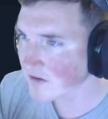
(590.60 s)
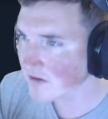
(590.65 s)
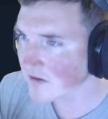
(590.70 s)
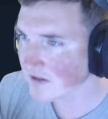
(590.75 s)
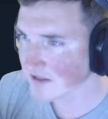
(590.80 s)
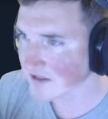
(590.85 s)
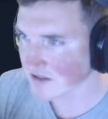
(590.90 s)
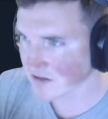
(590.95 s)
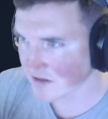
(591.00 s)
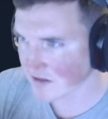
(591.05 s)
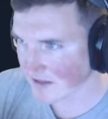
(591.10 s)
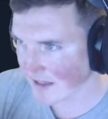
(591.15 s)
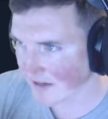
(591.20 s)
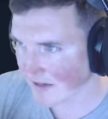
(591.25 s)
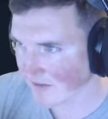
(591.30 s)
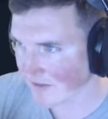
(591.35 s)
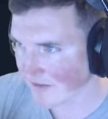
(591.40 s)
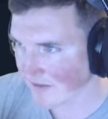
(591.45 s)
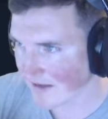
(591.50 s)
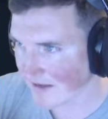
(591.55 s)
because
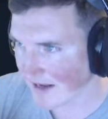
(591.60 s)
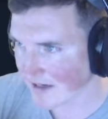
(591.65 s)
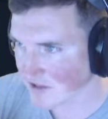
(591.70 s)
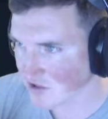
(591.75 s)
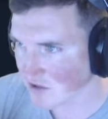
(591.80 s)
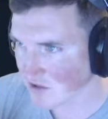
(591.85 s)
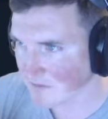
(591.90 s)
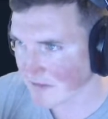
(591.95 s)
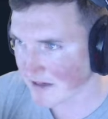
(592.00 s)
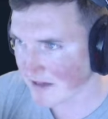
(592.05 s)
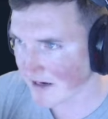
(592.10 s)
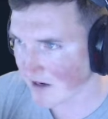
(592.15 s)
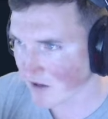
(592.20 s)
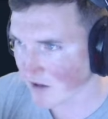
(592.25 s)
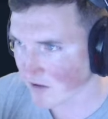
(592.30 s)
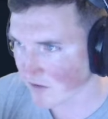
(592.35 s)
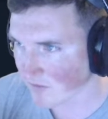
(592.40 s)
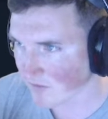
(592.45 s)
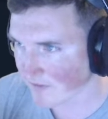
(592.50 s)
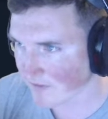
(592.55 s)
that next should be
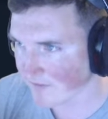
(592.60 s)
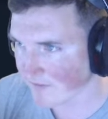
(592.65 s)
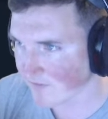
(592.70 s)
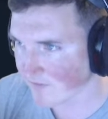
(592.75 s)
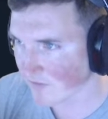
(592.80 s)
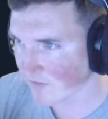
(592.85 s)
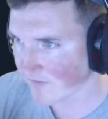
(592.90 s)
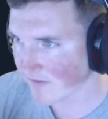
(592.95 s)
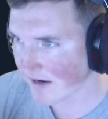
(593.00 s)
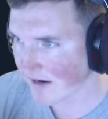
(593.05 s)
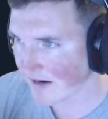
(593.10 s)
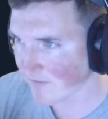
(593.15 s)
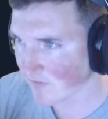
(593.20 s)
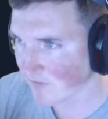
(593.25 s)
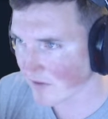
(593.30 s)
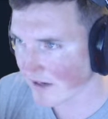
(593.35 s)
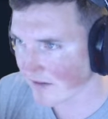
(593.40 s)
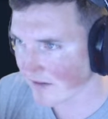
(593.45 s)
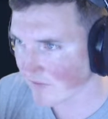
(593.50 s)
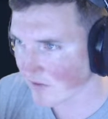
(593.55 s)
our three, four, five,
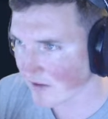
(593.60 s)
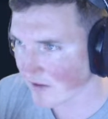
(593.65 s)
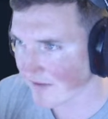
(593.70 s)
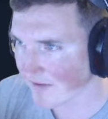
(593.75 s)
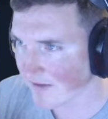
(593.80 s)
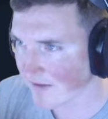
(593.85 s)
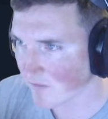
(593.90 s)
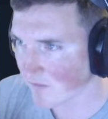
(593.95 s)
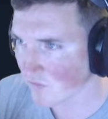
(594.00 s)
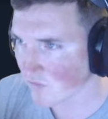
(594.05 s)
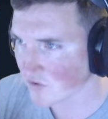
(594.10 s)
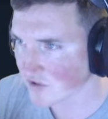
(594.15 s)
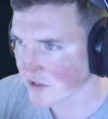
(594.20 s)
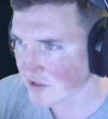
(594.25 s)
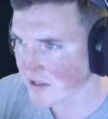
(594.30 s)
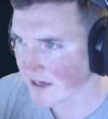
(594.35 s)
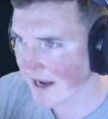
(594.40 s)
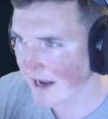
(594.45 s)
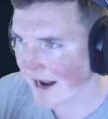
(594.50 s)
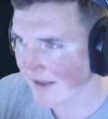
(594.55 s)
whatever, and then we'll
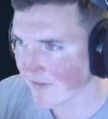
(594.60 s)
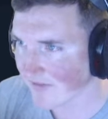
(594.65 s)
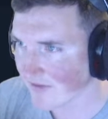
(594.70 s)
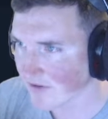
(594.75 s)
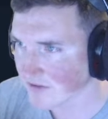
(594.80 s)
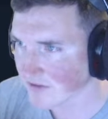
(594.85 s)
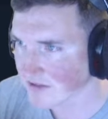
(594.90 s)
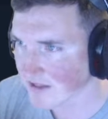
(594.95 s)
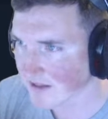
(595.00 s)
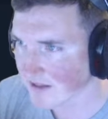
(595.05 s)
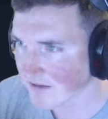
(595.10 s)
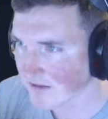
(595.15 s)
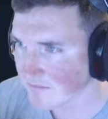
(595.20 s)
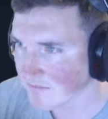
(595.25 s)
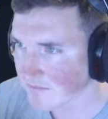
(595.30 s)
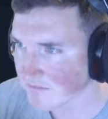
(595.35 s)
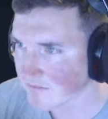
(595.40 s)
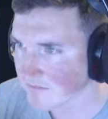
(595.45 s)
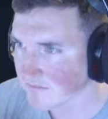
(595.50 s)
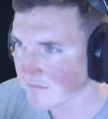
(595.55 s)
just add those in
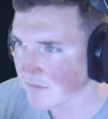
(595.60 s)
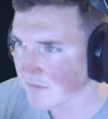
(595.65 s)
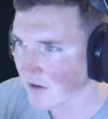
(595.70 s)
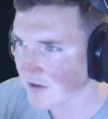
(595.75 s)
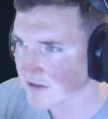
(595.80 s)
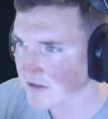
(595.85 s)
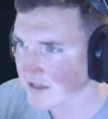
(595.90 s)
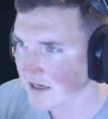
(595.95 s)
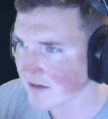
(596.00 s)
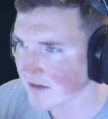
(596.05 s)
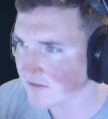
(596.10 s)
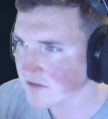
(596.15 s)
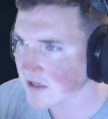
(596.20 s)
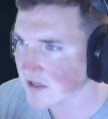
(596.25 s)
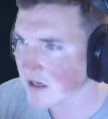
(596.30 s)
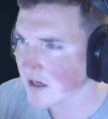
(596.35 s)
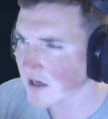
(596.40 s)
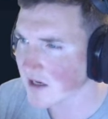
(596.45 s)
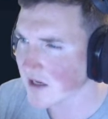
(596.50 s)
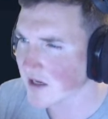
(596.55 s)
ourselves.
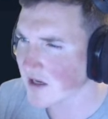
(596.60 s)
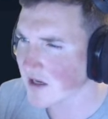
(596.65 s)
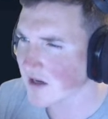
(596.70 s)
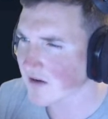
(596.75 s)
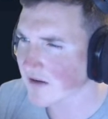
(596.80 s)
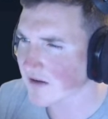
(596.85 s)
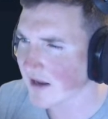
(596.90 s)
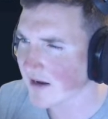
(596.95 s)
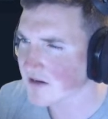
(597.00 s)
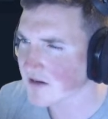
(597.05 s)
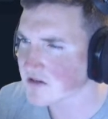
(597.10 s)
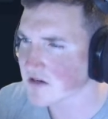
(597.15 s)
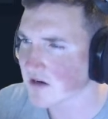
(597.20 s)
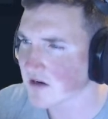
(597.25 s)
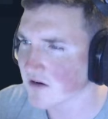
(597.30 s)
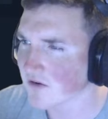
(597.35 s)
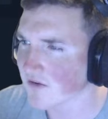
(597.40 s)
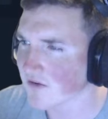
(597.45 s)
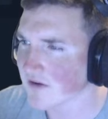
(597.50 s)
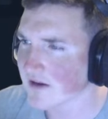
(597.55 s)
Okay,
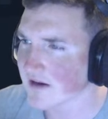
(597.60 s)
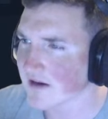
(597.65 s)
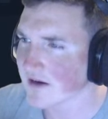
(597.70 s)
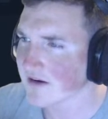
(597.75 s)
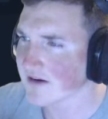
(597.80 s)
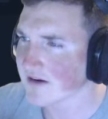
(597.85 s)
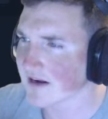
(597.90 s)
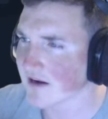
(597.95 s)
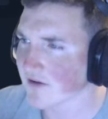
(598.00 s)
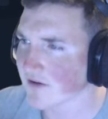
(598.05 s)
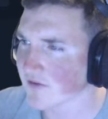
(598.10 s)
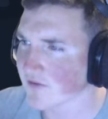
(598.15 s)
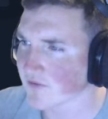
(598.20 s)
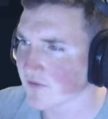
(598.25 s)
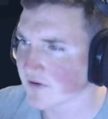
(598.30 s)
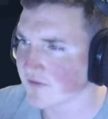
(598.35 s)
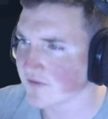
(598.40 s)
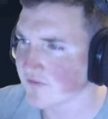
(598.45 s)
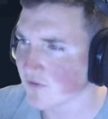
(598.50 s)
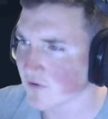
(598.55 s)
so now
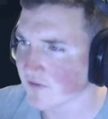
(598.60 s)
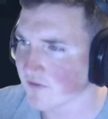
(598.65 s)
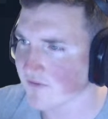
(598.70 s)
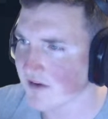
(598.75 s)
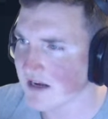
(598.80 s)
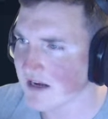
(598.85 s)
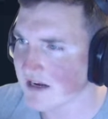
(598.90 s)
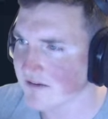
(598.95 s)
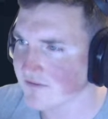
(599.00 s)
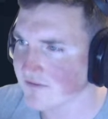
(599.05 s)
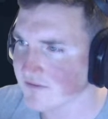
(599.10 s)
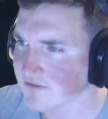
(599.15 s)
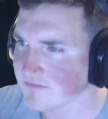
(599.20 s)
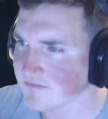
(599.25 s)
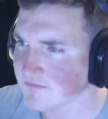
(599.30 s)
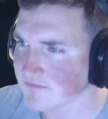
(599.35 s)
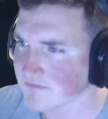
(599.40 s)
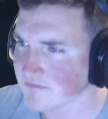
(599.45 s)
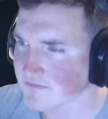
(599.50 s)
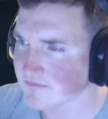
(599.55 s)
three, four, five,
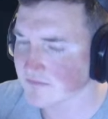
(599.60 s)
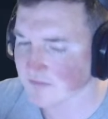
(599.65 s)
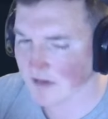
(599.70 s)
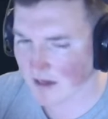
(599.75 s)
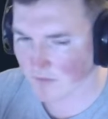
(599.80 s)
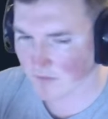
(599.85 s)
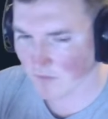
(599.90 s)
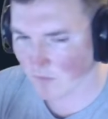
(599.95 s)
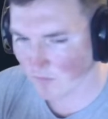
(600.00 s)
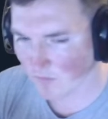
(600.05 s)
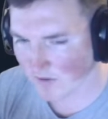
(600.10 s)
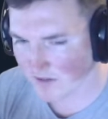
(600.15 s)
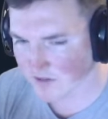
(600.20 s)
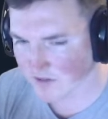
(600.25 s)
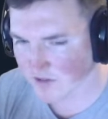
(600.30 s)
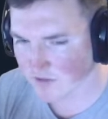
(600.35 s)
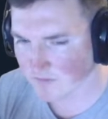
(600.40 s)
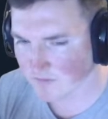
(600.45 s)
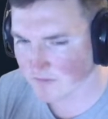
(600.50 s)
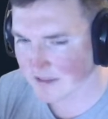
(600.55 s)
and what we're gonna
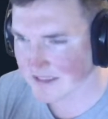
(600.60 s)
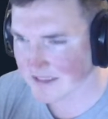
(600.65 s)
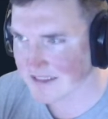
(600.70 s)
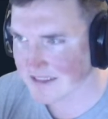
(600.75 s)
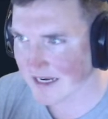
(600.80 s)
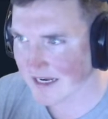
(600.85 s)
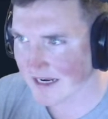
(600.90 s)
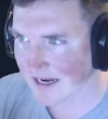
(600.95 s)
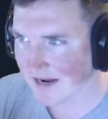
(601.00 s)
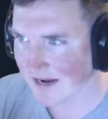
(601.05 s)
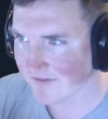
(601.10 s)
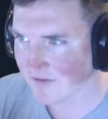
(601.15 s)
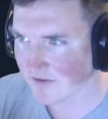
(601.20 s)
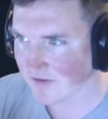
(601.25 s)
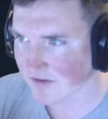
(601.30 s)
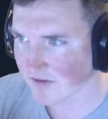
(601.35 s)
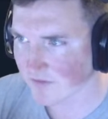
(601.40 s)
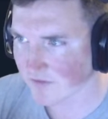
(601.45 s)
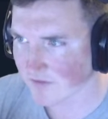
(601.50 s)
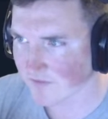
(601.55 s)
do is say after
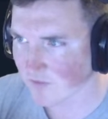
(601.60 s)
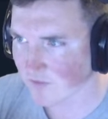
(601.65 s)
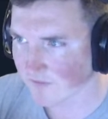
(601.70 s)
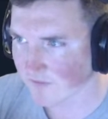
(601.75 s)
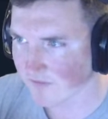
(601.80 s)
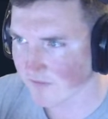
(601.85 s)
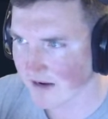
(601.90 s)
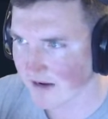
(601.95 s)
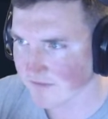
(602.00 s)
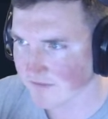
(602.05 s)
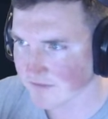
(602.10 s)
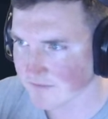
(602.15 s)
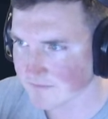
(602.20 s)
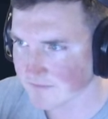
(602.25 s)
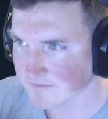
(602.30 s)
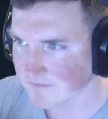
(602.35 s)
the three, four, five